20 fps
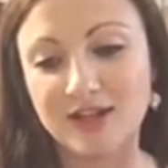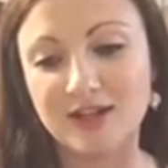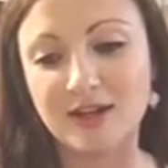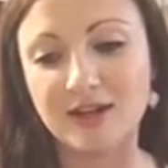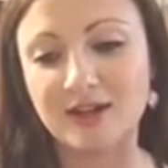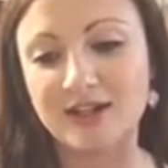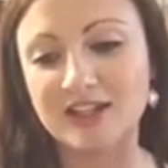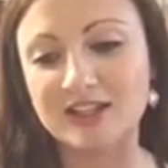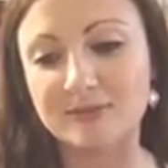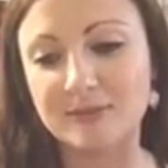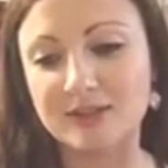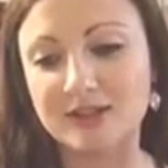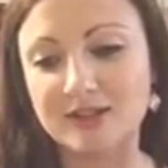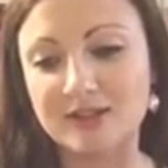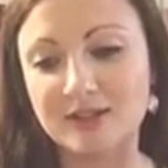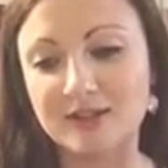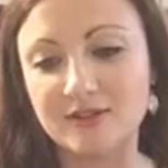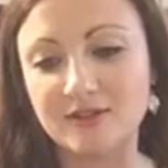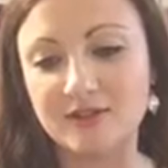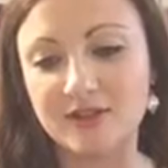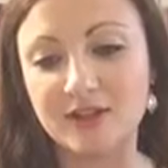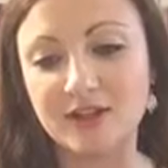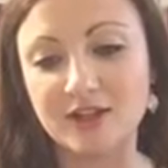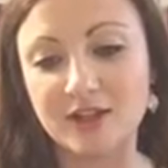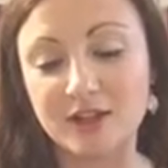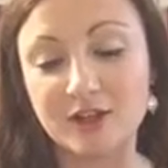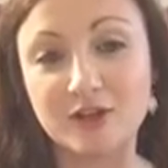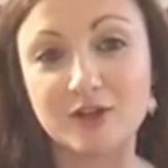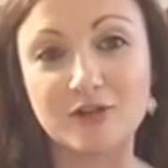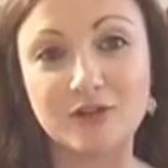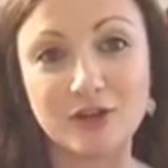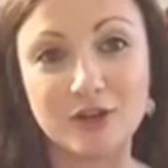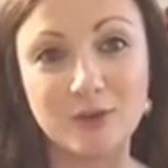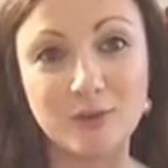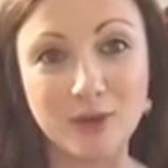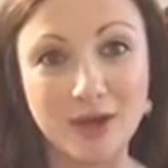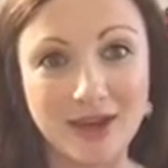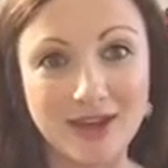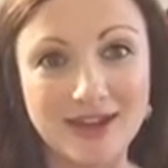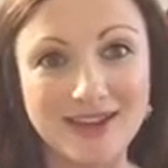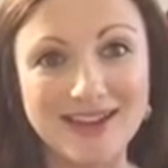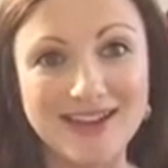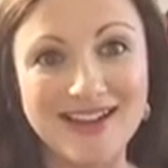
Non-expensive, clutter-free way.